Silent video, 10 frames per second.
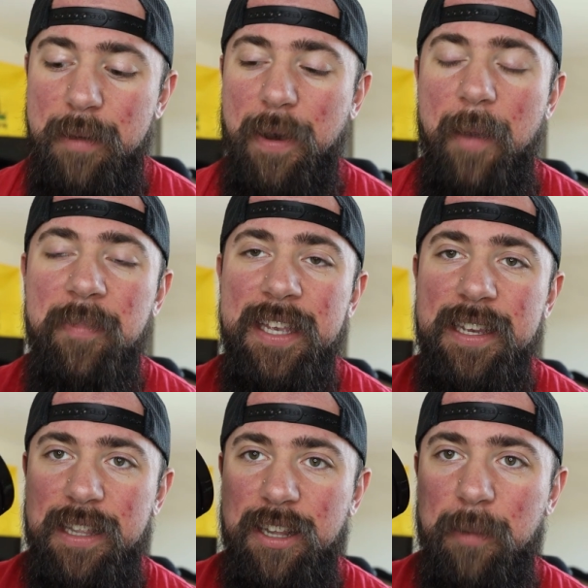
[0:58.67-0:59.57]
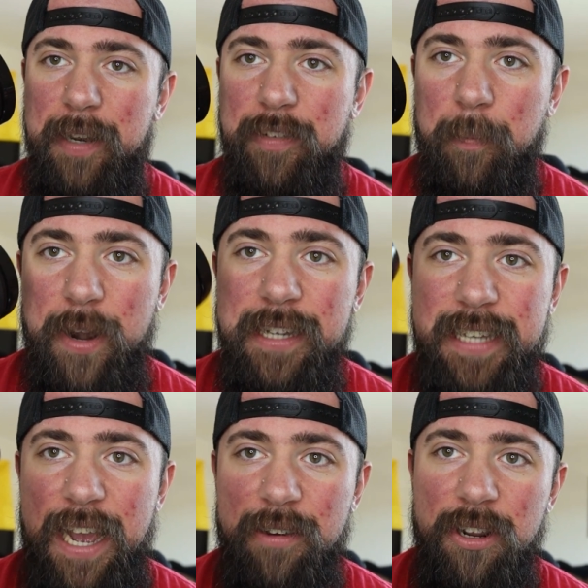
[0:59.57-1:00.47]
but a little bit of a
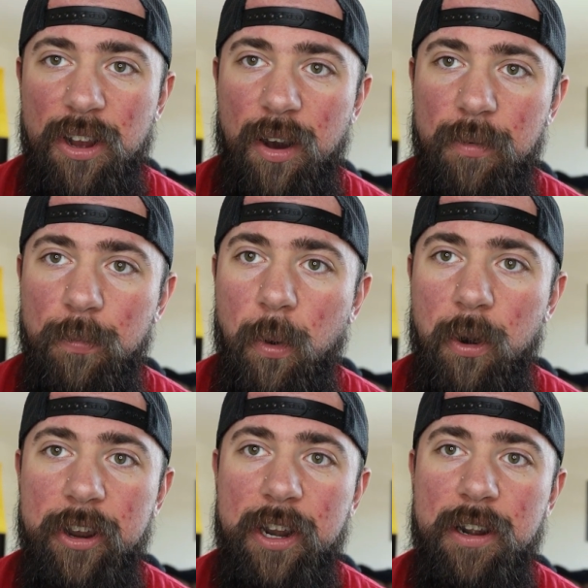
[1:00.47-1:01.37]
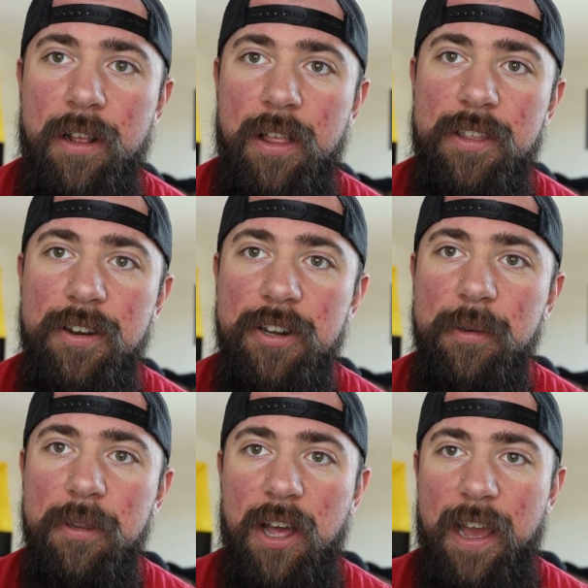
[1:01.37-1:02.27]
breakdown on Warrior, the
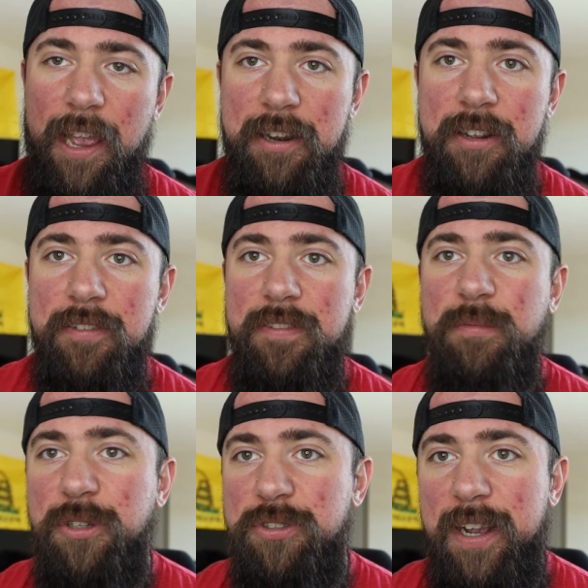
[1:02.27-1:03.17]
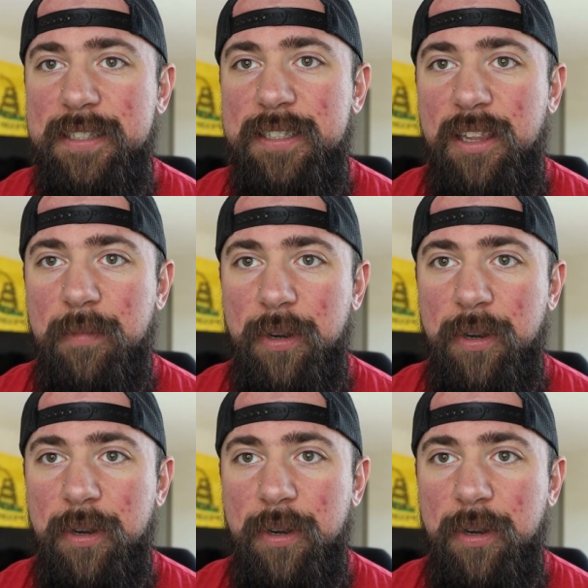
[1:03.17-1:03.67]
new line from Nutrex, their